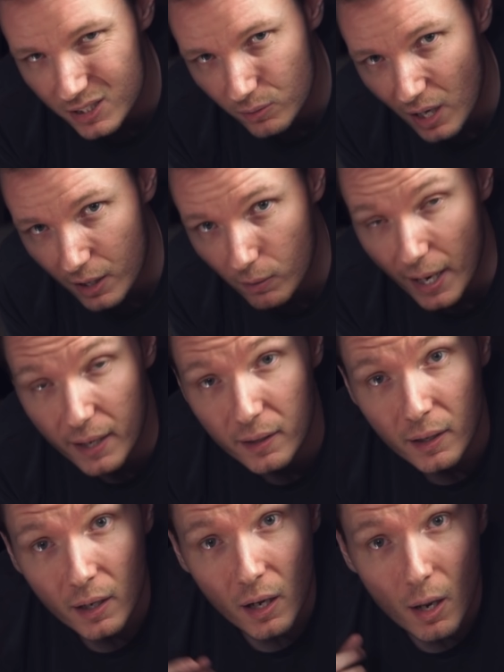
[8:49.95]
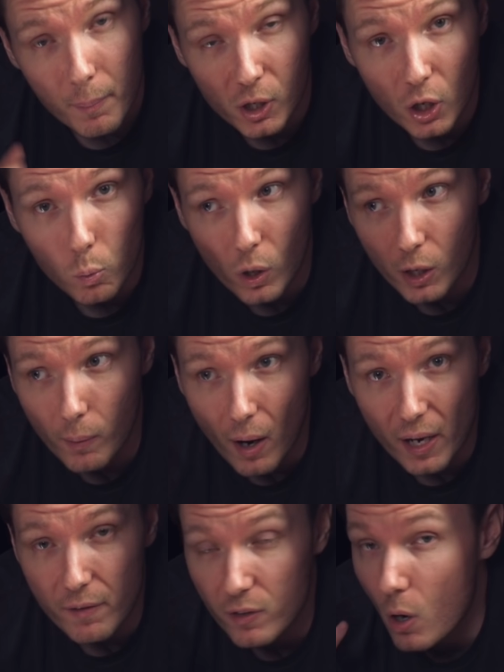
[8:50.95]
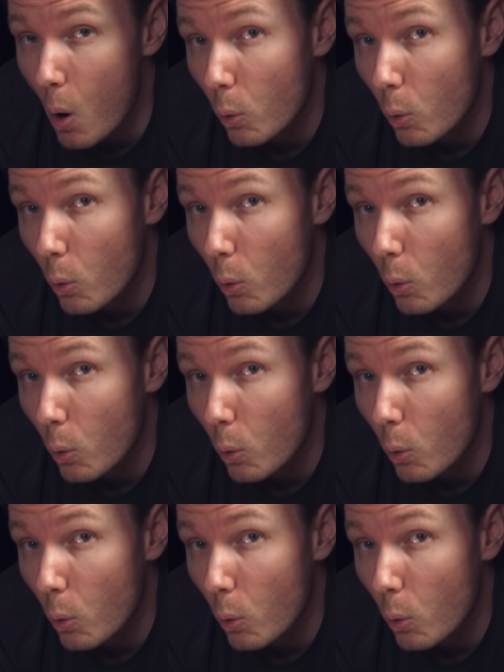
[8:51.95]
So not great but a good workaround if you're